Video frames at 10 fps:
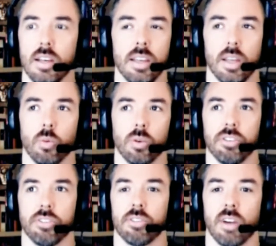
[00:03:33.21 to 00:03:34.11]
We're
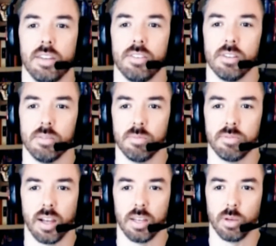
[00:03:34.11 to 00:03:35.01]
just trying to
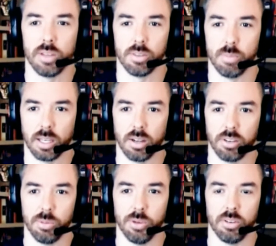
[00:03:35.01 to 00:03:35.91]
find ways to make a
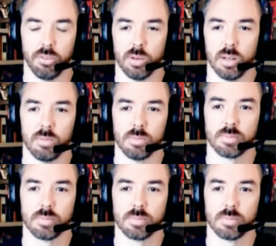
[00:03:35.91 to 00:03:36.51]
contribution as well.